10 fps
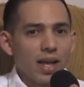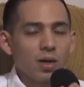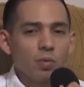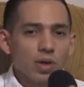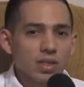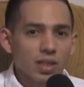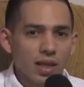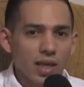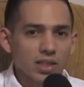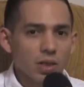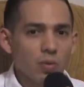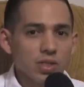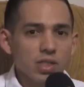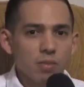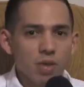And it wasn't the case. It
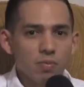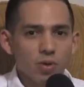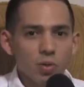wasn't the people.